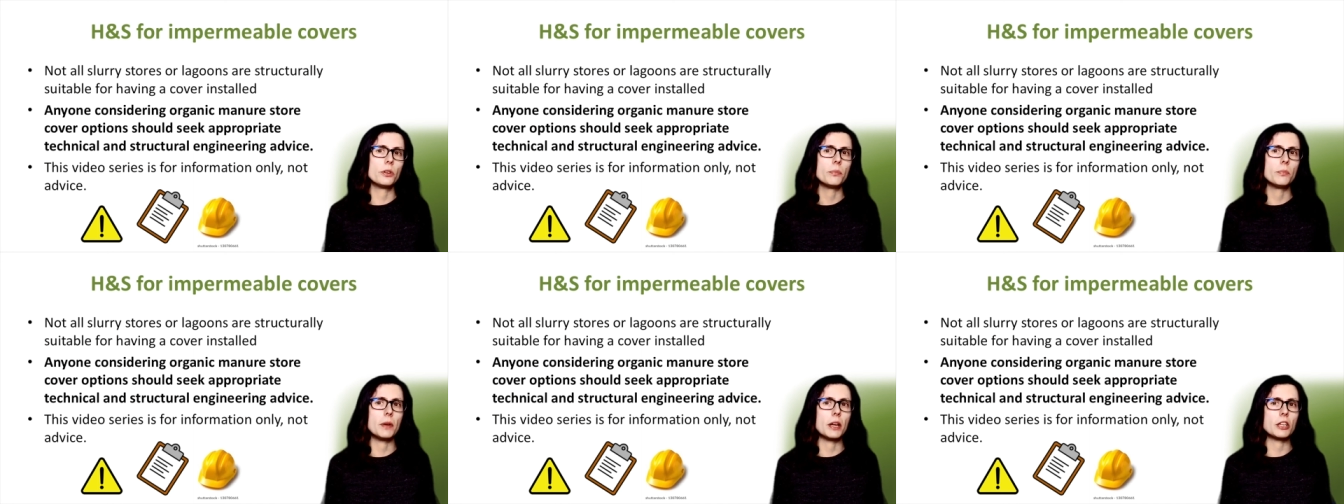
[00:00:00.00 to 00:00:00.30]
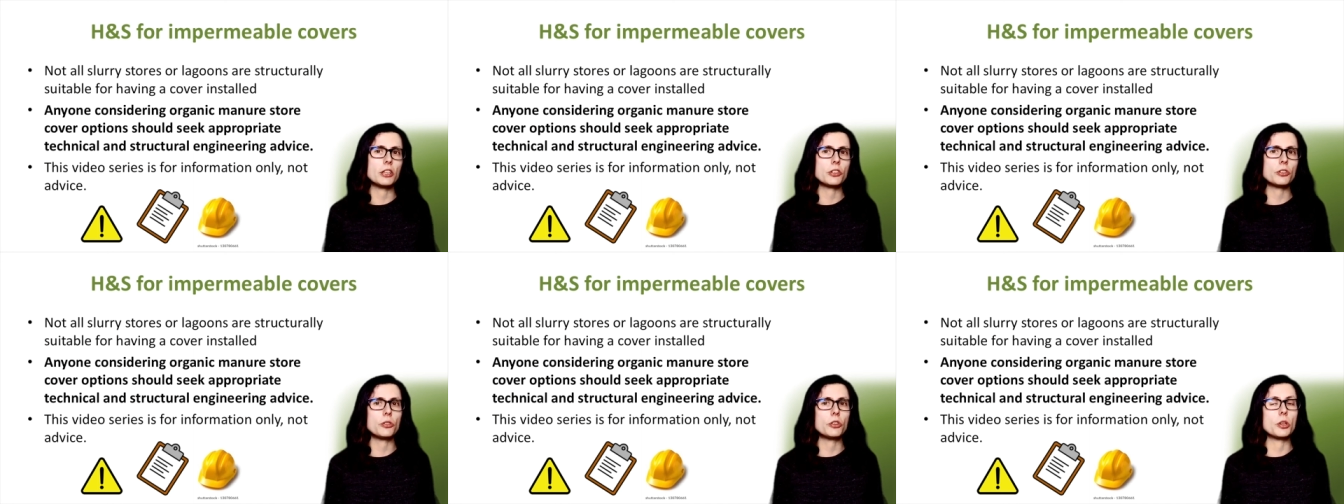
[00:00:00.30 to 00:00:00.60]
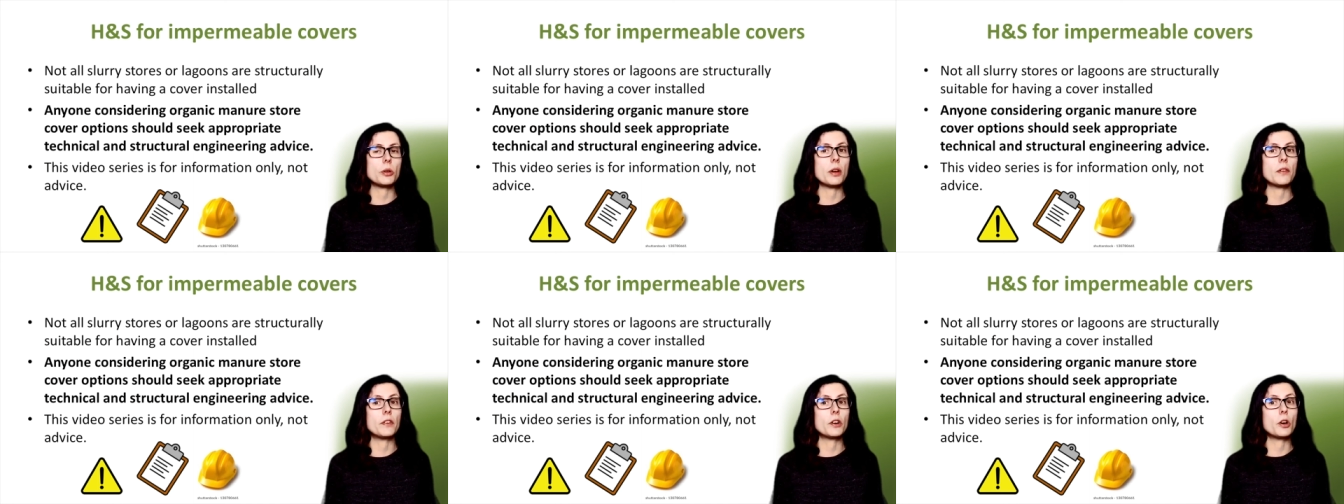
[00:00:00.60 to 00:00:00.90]
make sure
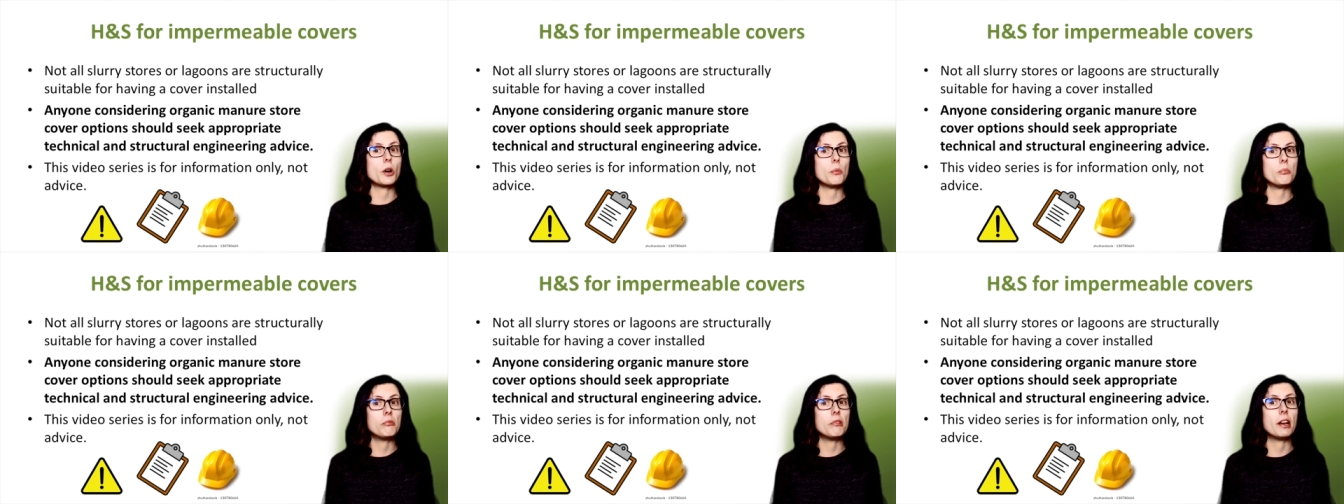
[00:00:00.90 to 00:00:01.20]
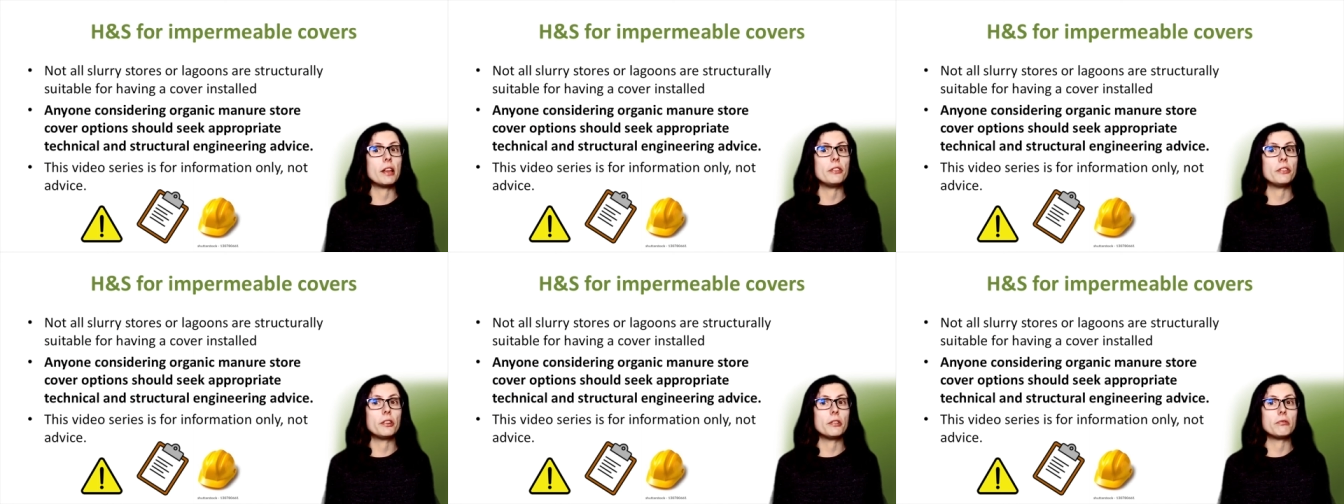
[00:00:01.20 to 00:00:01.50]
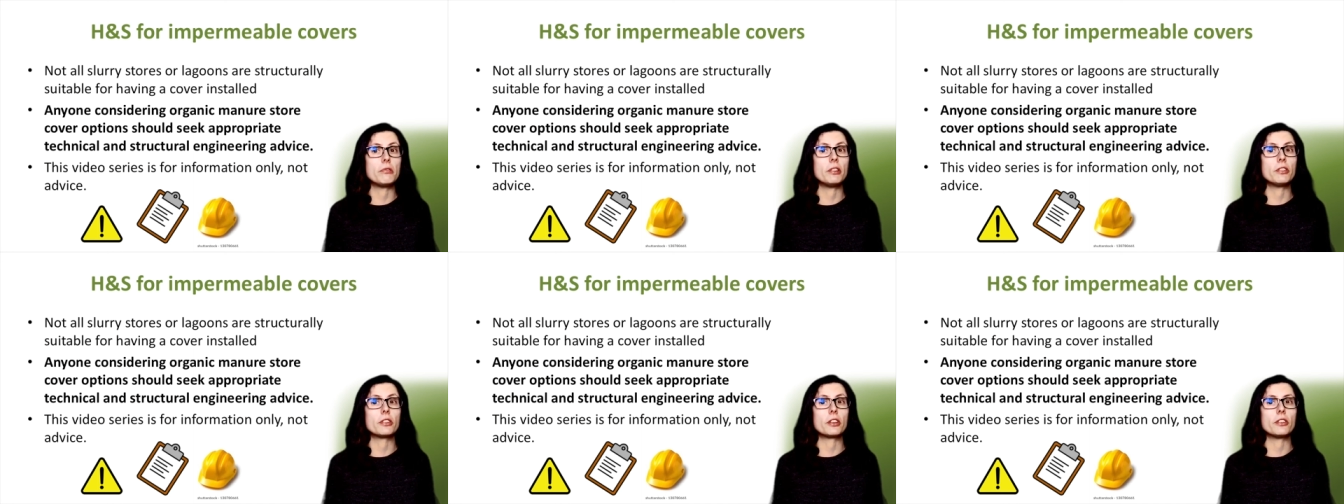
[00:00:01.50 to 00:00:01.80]
you have a comprehensive
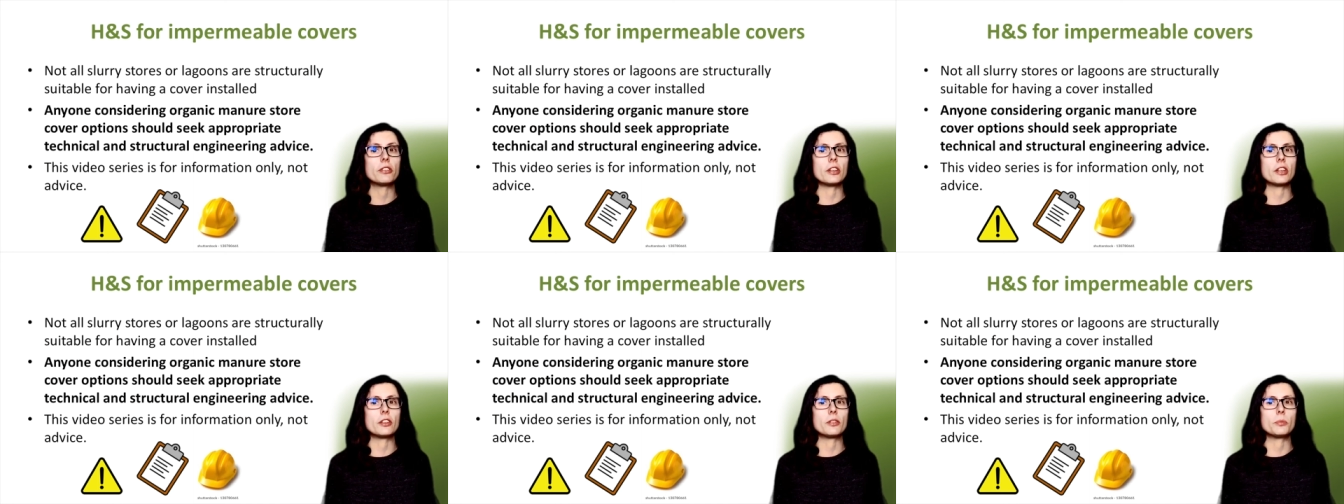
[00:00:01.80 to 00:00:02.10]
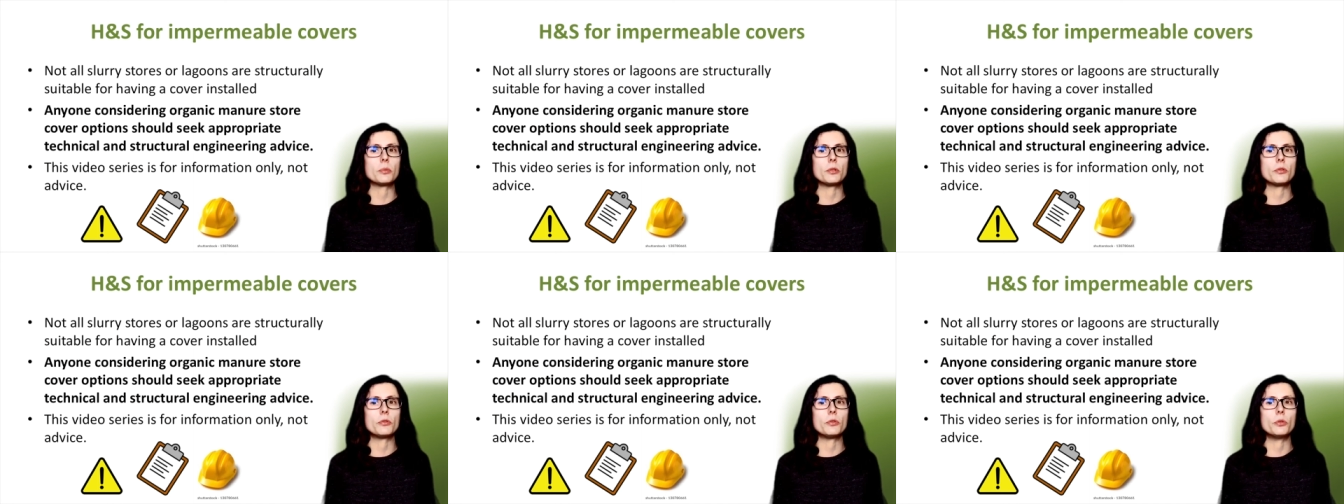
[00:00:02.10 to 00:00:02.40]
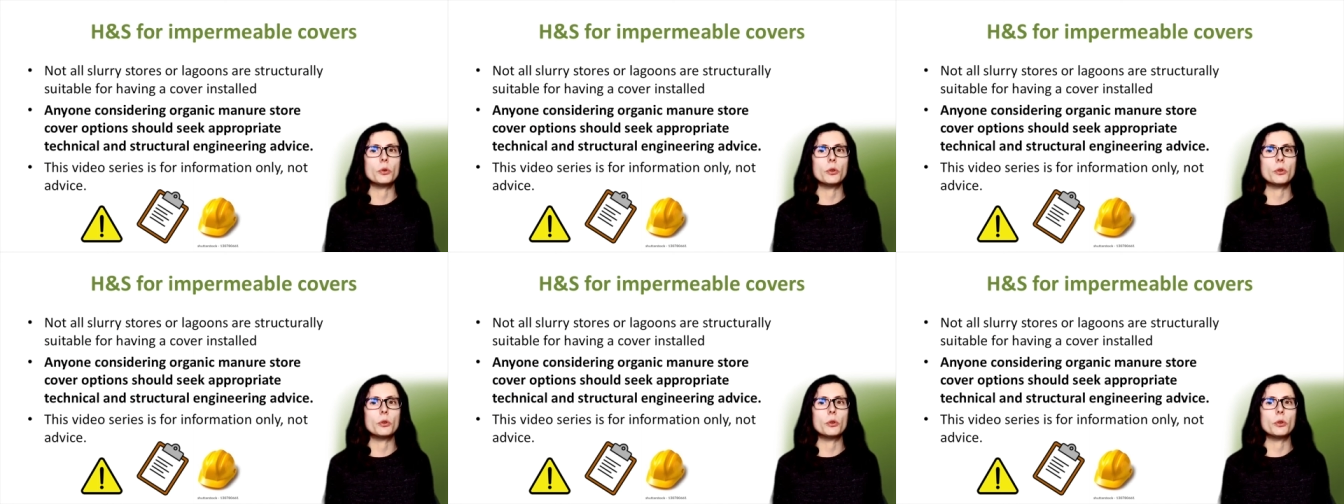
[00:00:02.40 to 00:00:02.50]
risk assessment for